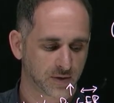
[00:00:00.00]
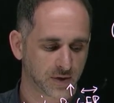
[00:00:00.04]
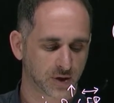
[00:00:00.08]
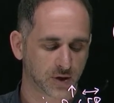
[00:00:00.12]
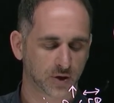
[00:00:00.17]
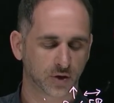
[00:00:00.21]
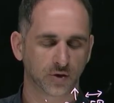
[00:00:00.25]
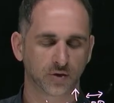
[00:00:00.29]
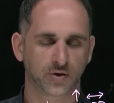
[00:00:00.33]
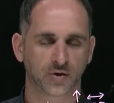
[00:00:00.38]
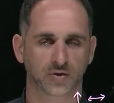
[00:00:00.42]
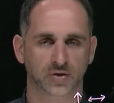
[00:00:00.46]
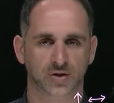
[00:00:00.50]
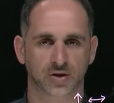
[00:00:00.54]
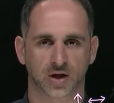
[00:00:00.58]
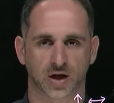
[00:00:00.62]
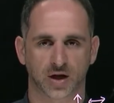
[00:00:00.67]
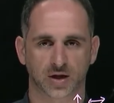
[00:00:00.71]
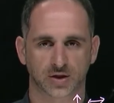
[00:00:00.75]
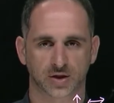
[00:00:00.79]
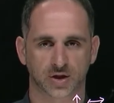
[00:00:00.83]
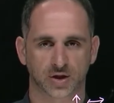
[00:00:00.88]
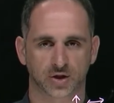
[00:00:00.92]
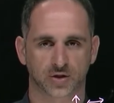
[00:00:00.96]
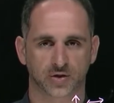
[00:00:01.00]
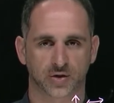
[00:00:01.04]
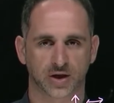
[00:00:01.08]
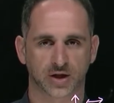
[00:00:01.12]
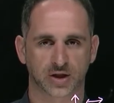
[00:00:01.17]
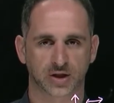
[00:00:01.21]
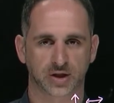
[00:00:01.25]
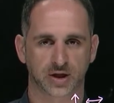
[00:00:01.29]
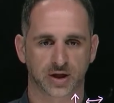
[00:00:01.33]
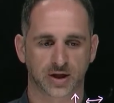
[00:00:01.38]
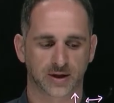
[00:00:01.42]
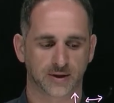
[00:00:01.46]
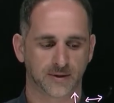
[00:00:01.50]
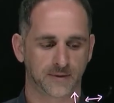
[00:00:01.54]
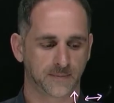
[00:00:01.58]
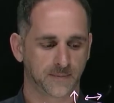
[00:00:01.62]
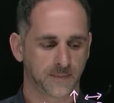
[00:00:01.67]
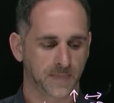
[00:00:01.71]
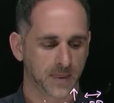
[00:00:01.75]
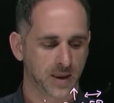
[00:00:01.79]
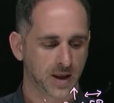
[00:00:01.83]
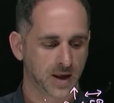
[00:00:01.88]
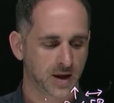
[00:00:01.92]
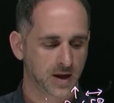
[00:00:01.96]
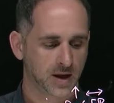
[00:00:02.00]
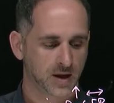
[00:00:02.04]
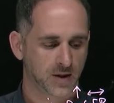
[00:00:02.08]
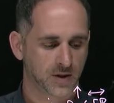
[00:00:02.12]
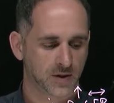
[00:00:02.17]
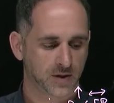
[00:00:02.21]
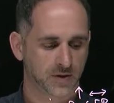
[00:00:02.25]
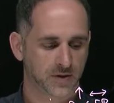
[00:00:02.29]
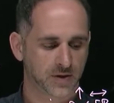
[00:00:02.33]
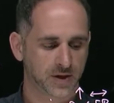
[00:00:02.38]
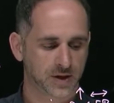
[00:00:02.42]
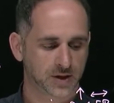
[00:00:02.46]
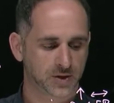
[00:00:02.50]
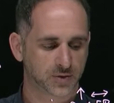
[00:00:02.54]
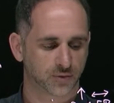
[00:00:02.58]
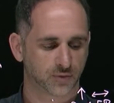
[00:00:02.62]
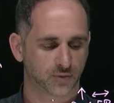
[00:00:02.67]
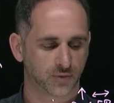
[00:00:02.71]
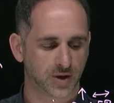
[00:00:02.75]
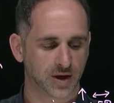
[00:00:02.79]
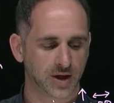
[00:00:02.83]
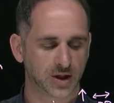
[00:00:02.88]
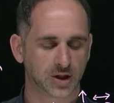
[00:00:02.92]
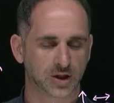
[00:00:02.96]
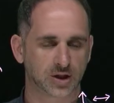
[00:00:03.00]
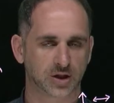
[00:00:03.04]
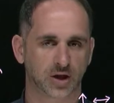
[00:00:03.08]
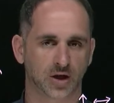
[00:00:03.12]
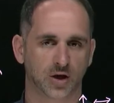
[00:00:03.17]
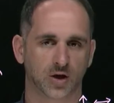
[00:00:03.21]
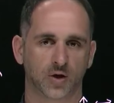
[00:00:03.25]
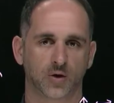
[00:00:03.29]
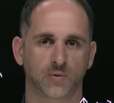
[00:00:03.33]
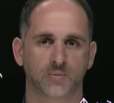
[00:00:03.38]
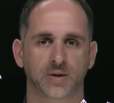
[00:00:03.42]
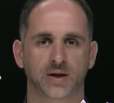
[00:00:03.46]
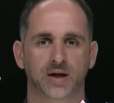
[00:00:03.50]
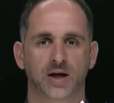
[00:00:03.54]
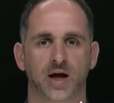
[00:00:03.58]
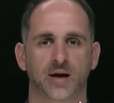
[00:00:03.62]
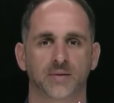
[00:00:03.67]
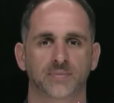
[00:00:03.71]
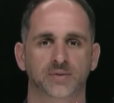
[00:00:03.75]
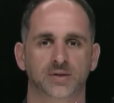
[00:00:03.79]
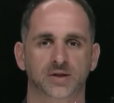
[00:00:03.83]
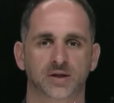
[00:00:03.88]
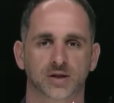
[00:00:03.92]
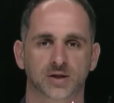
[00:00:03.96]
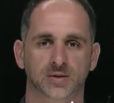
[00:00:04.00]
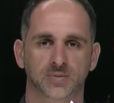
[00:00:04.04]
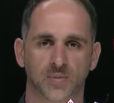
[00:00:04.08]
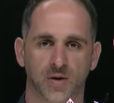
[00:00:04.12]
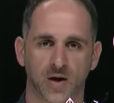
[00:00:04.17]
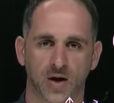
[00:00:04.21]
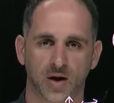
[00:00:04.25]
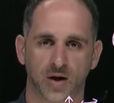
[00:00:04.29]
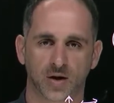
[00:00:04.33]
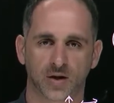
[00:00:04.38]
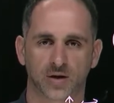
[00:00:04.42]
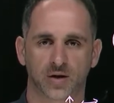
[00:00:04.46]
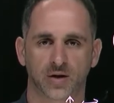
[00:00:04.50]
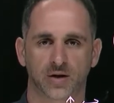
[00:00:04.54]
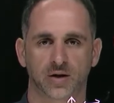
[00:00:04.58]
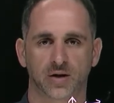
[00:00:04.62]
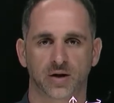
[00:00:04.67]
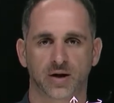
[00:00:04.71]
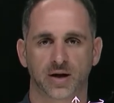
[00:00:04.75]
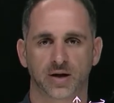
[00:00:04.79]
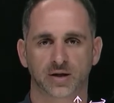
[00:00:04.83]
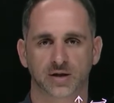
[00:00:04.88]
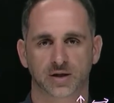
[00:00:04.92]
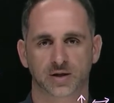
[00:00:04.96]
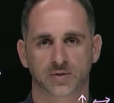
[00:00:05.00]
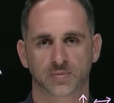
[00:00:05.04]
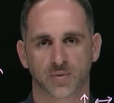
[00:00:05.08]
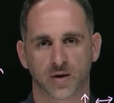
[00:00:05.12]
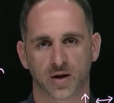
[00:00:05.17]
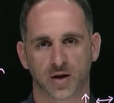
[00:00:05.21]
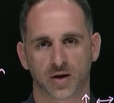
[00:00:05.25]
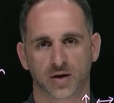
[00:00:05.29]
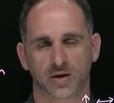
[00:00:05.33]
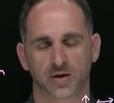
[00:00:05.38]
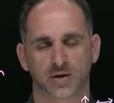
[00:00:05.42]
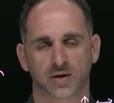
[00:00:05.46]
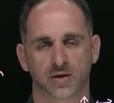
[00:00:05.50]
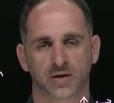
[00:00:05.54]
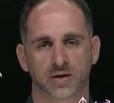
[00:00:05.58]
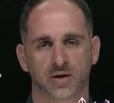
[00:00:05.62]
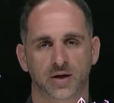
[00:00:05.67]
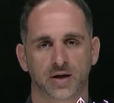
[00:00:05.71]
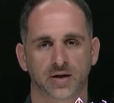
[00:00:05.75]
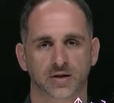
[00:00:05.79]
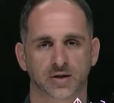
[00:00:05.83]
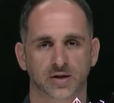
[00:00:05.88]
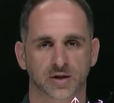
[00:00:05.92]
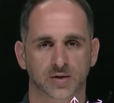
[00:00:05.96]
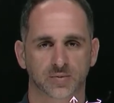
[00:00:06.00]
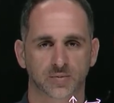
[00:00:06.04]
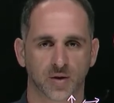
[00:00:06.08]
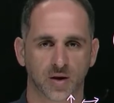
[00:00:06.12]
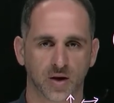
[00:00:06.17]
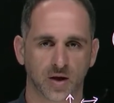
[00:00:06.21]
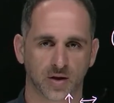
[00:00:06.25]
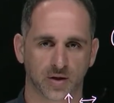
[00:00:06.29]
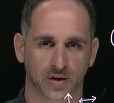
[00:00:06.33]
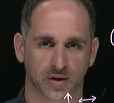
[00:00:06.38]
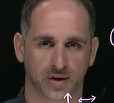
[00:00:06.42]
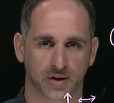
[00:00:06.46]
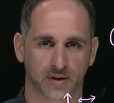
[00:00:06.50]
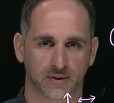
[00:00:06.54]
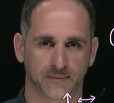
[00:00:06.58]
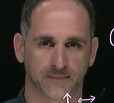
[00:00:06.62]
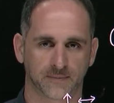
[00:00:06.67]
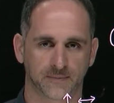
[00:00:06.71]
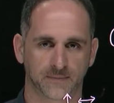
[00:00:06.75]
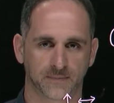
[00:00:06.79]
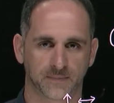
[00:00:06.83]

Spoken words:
the glucose concentration, this ratio becomes smaller and smaller and smaller.